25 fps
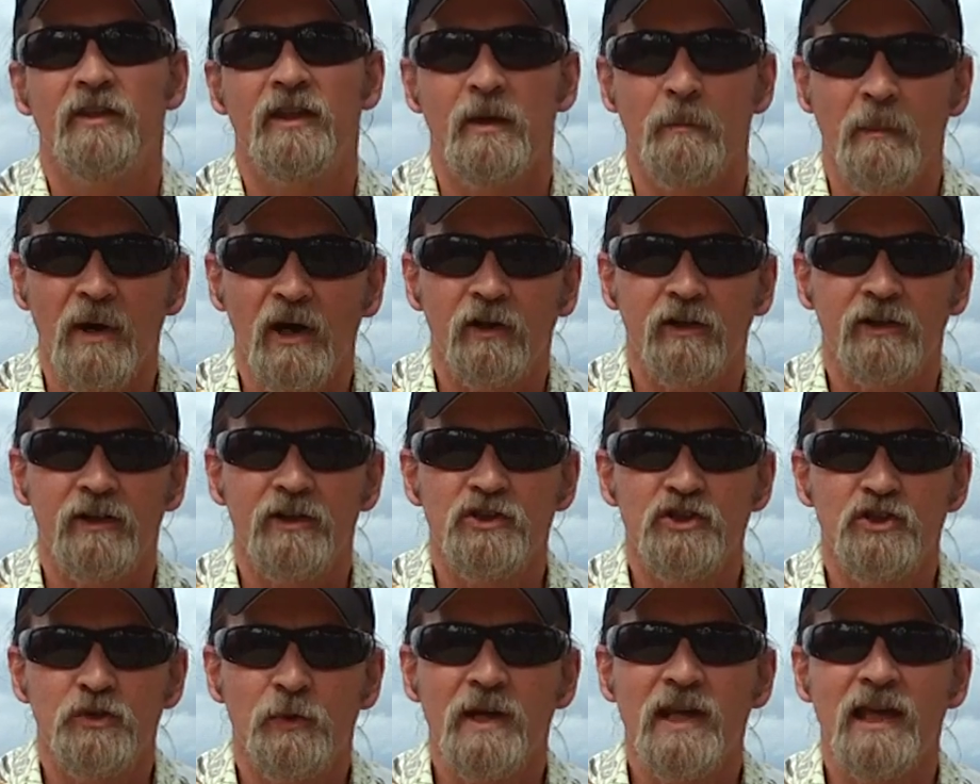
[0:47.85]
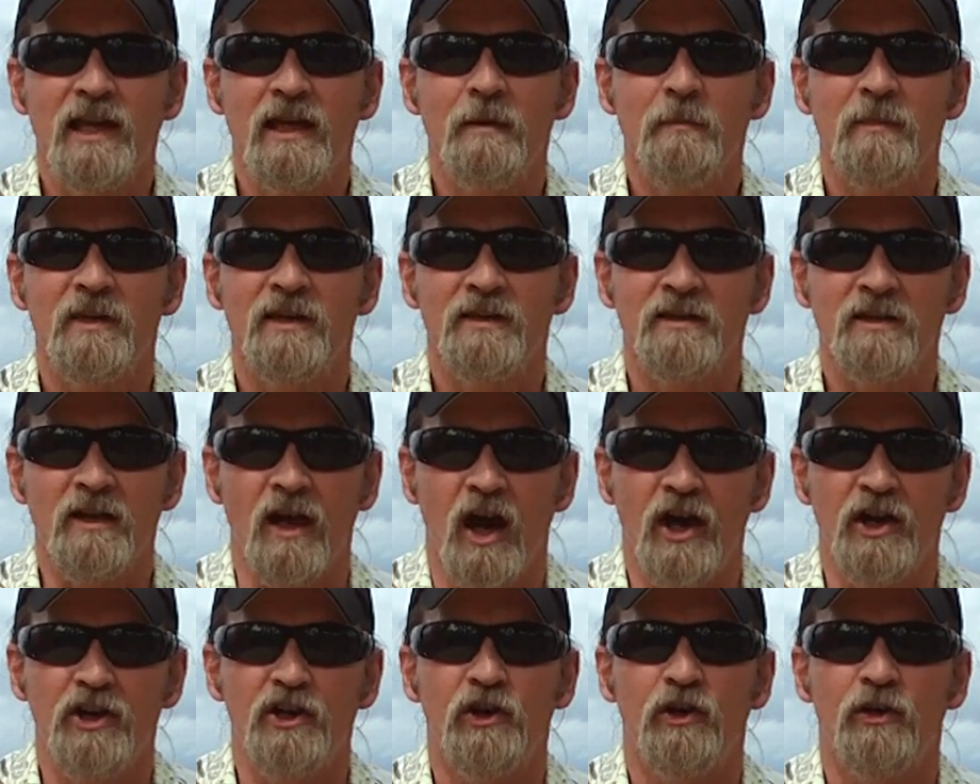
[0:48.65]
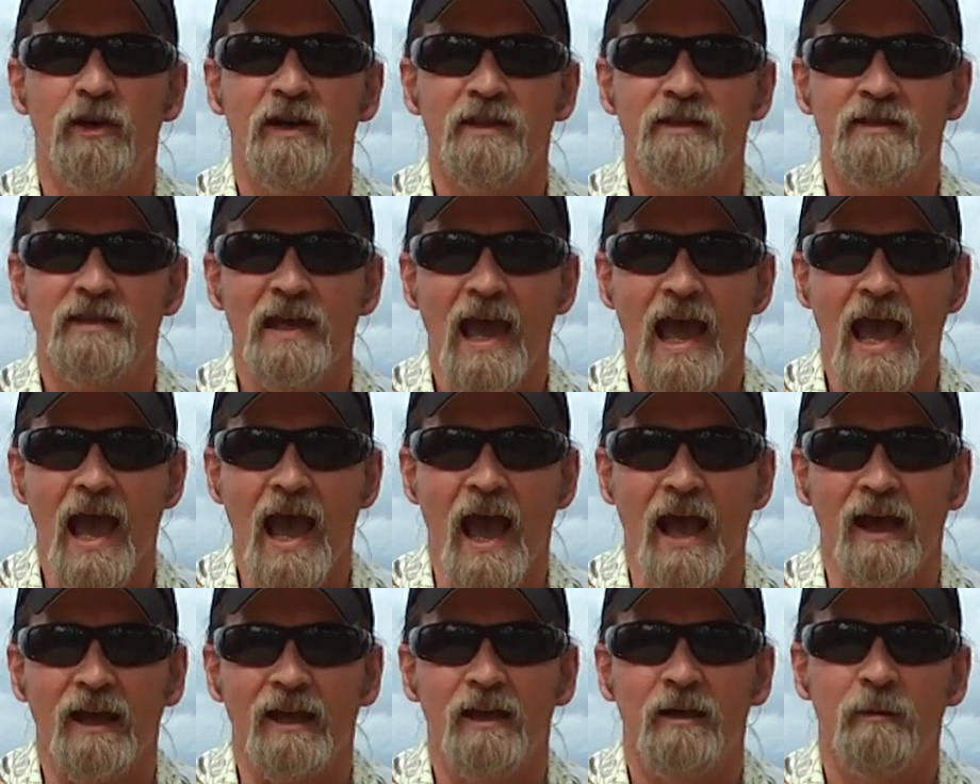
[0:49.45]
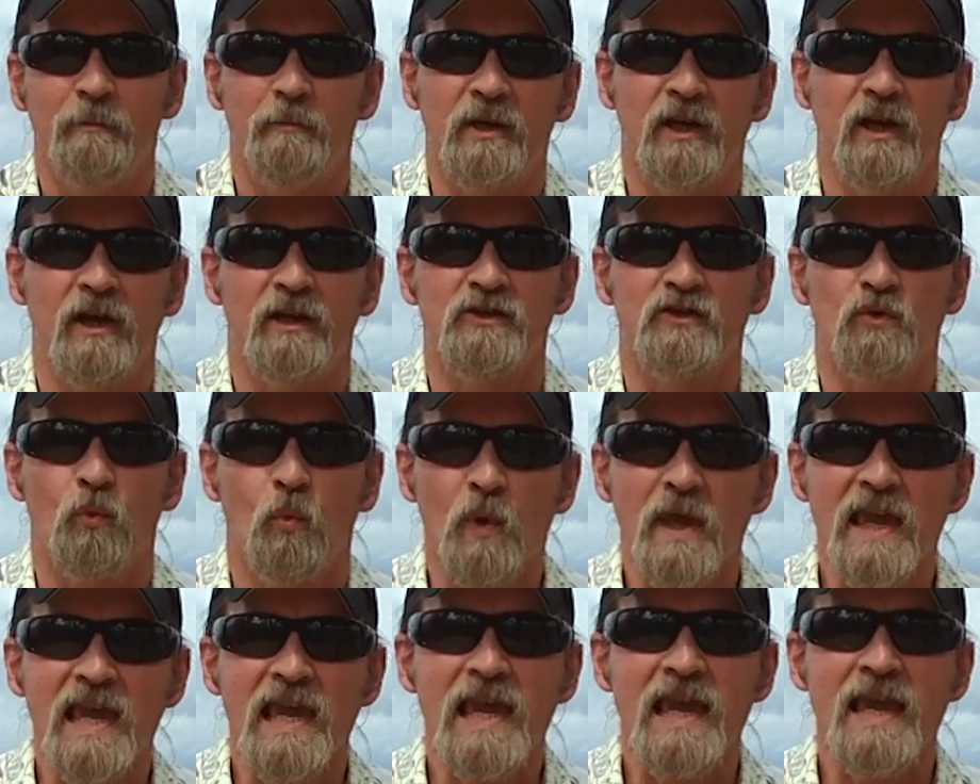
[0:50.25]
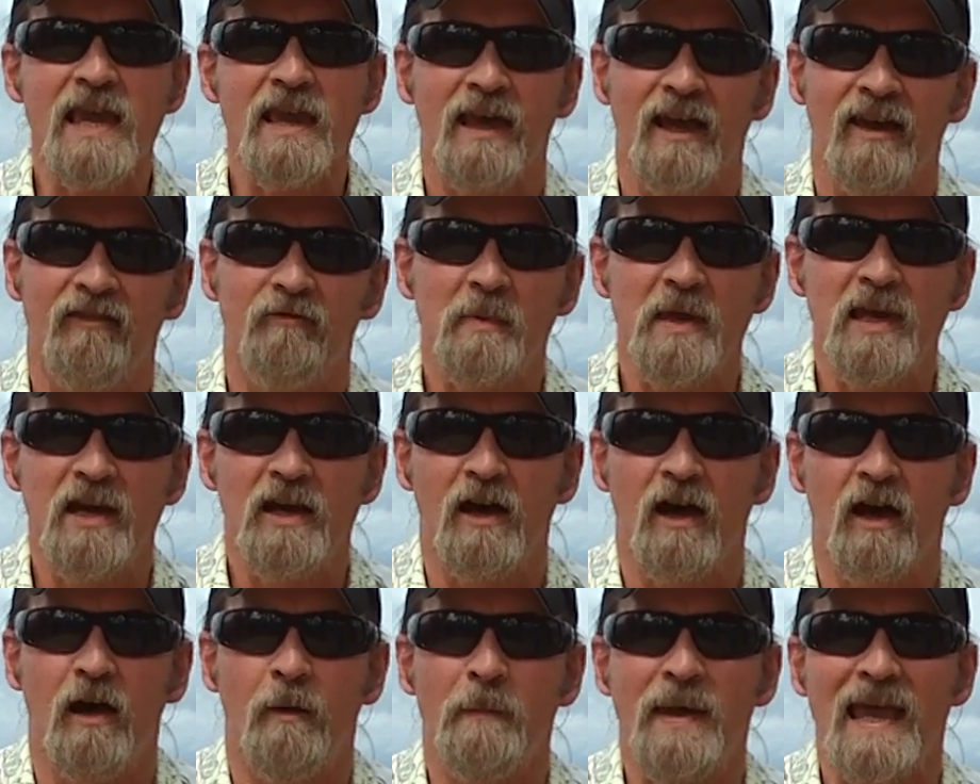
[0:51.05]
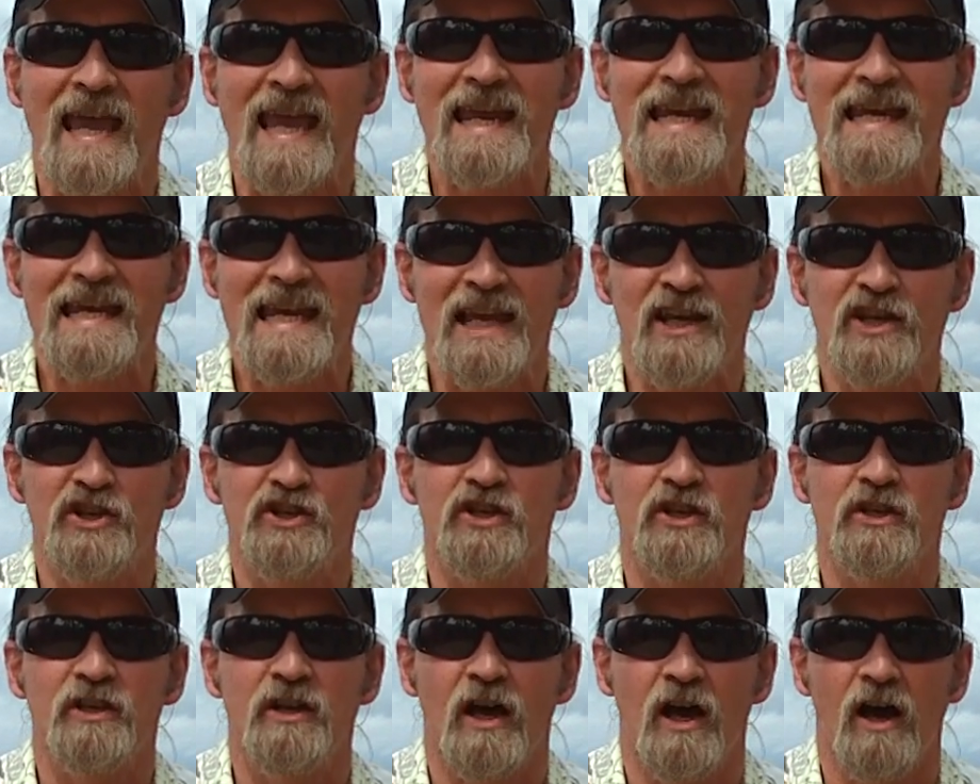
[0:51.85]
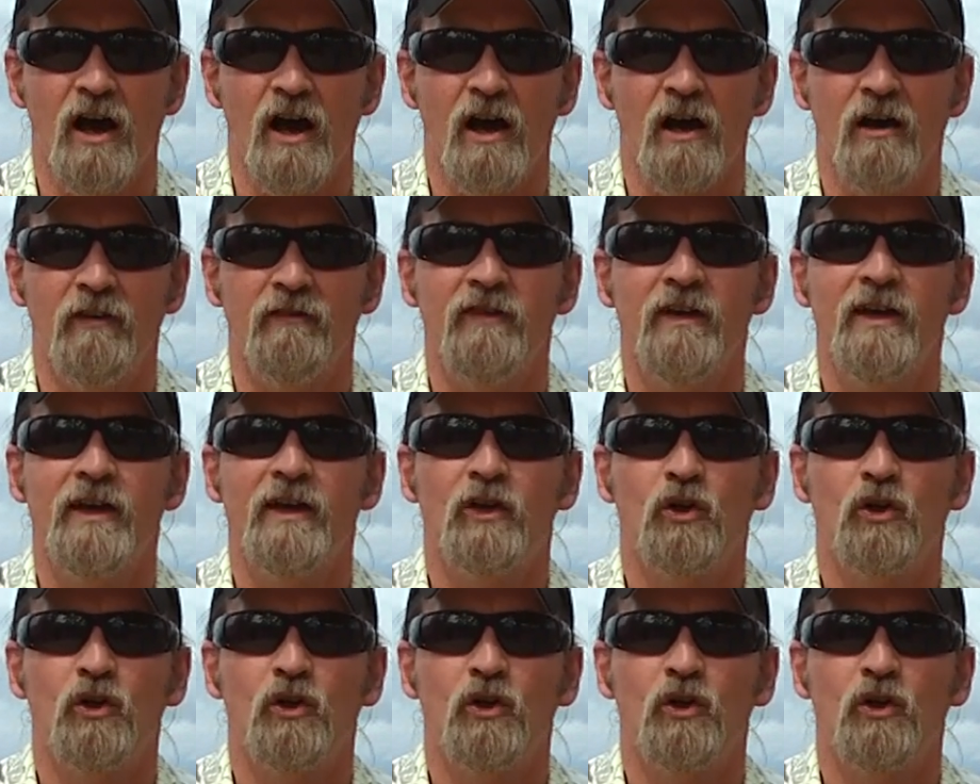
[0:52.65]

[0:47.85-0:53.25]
The American dream is under attack because we have become a nation of